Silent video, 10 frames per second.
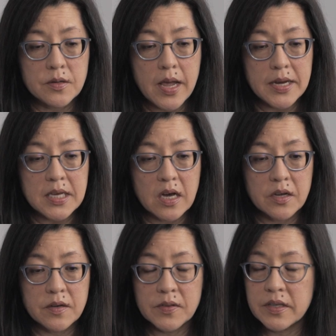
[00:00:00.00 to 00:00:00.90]
any
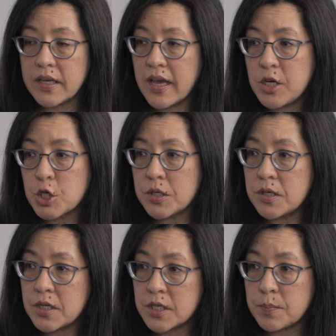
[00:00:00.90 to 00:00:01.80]
kind of
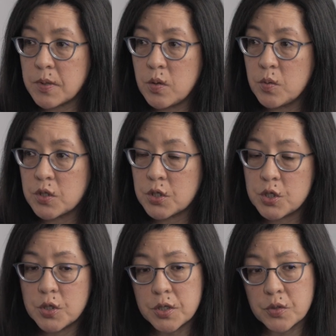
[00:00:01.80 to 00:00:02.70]
litigation, disputes,
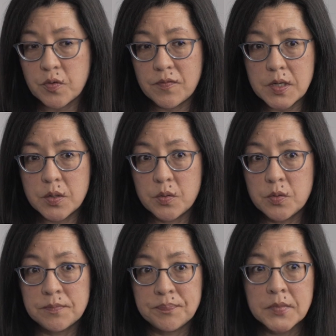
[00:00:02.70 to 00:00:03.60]
judicial review,